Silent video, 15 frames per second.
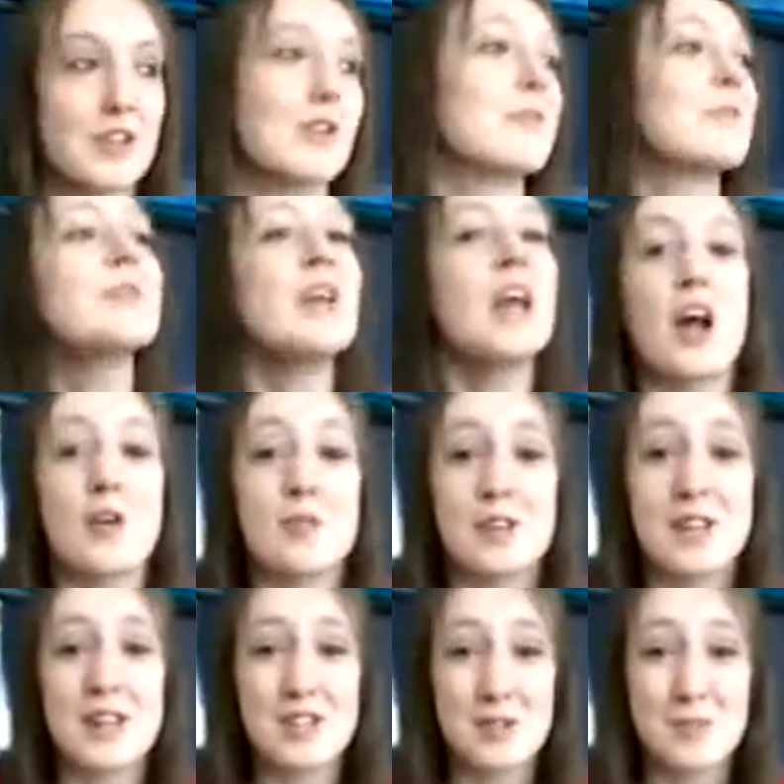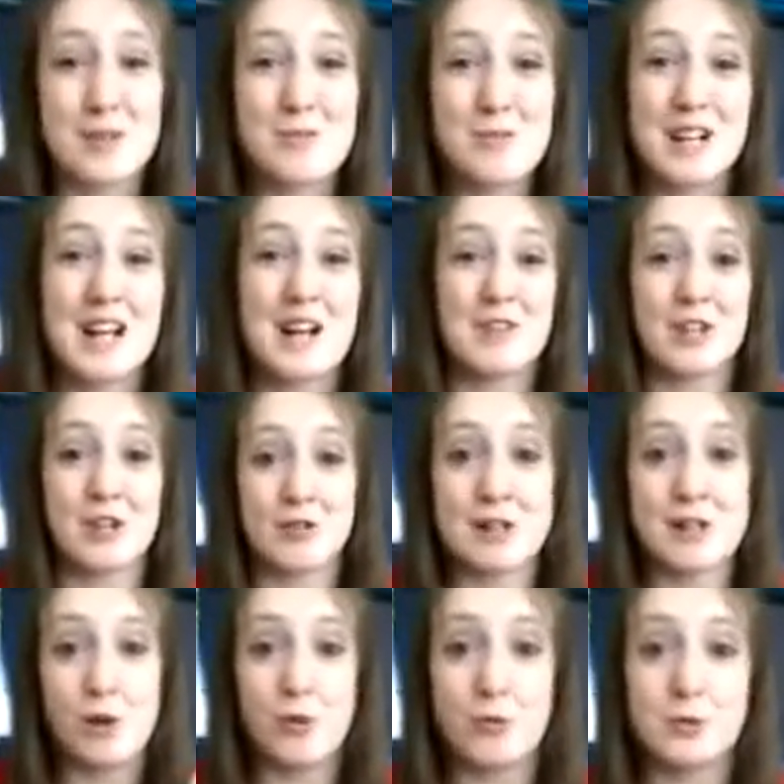So hopefully that doesn't mean we're going to have like a
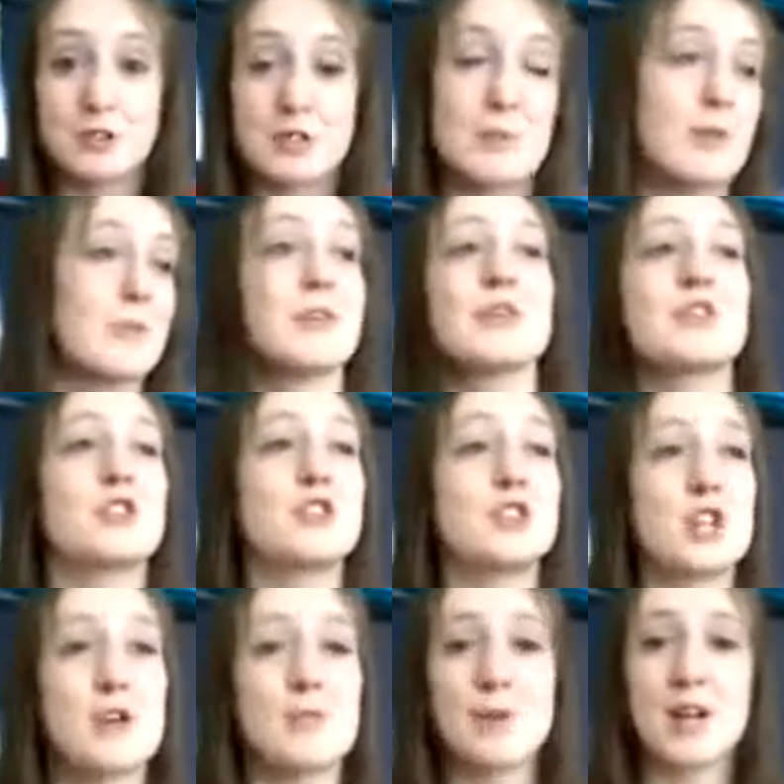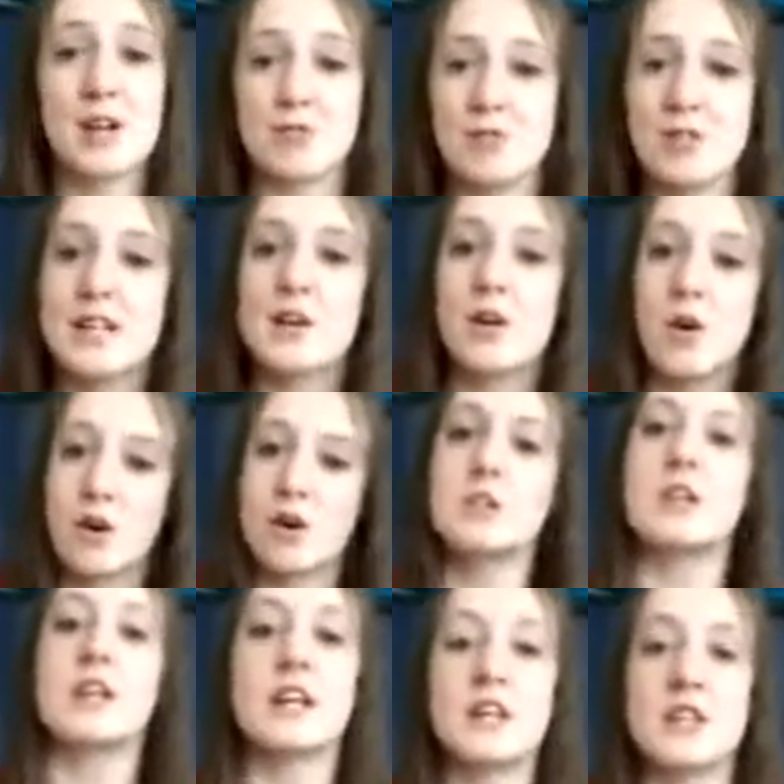really awful summer, because usually if we get really
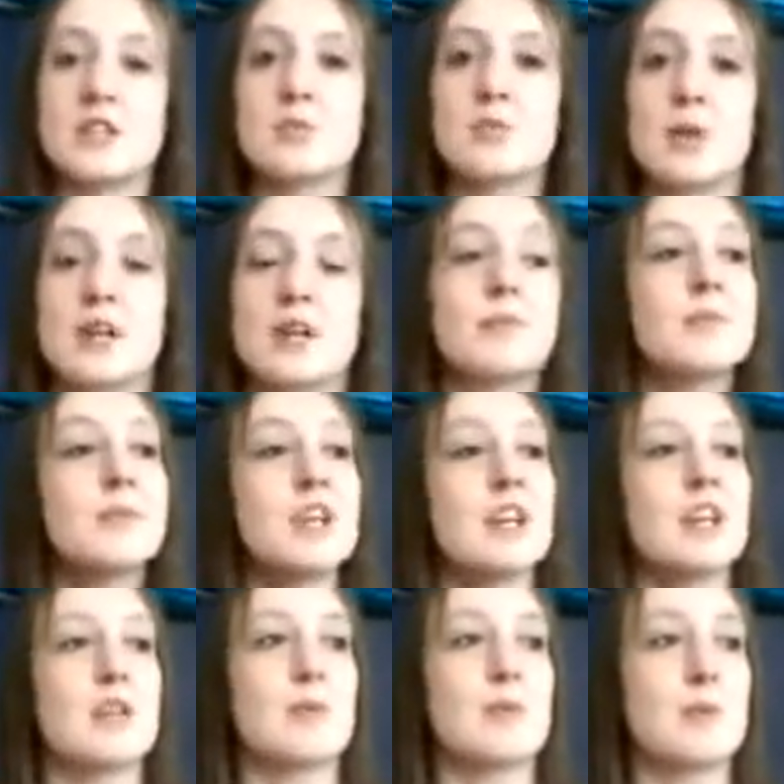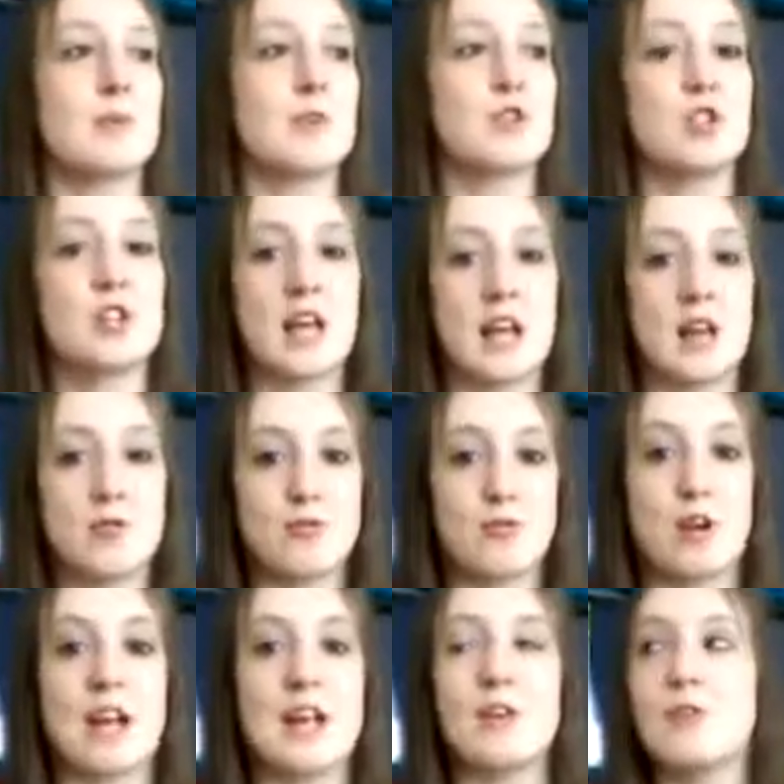hot like in the spring, then we usually get like
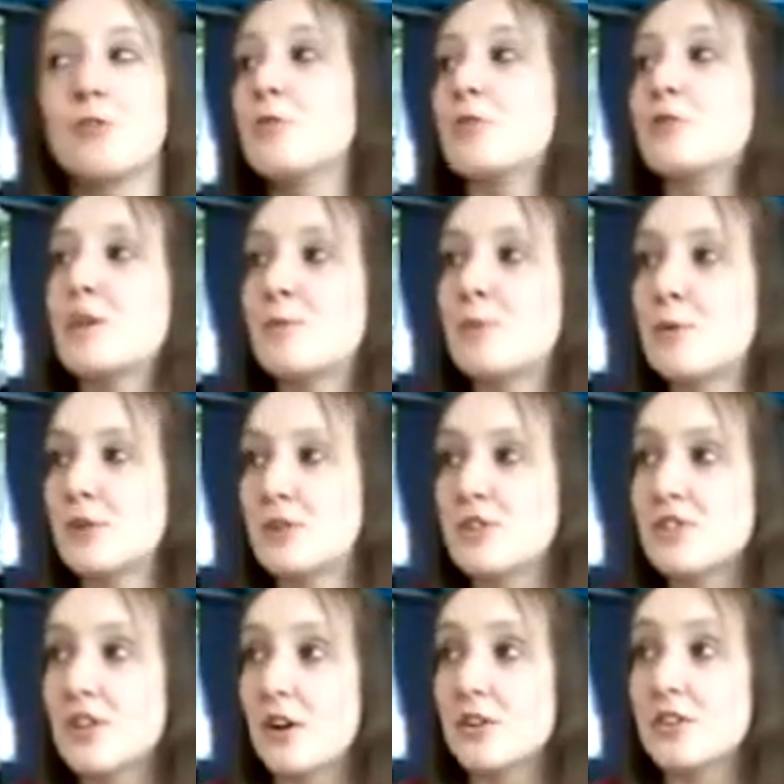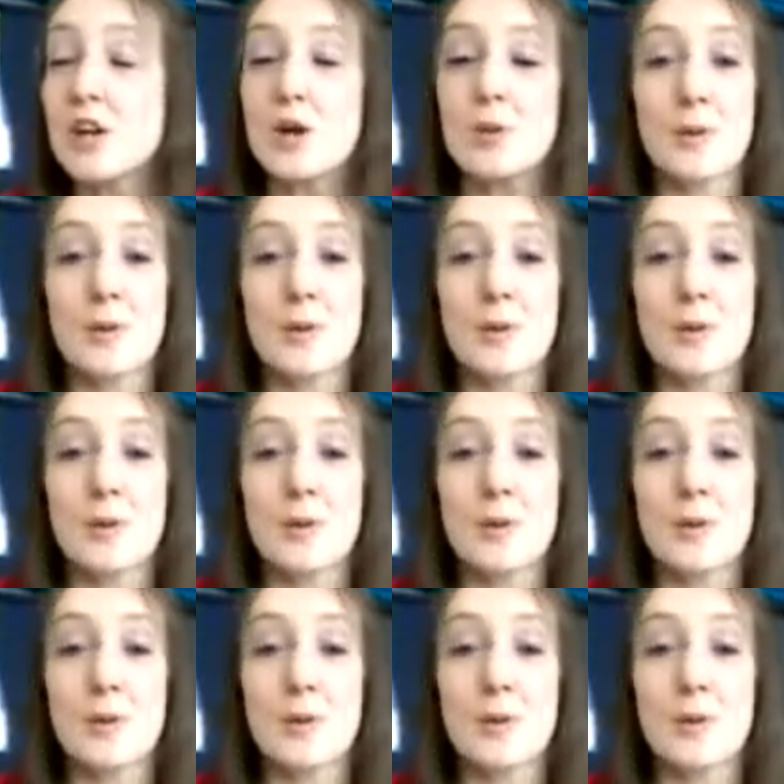rain all through the summer, which sucks.